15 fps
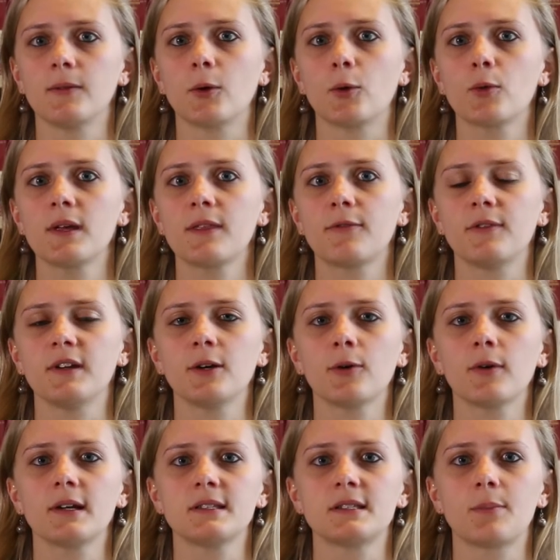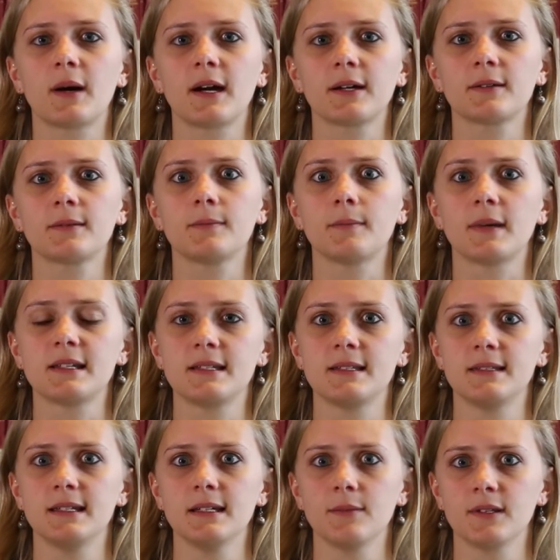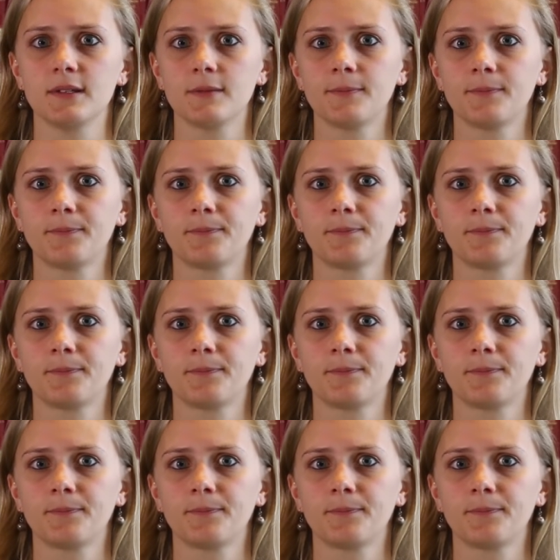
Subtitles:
the great fear inspired by this demon.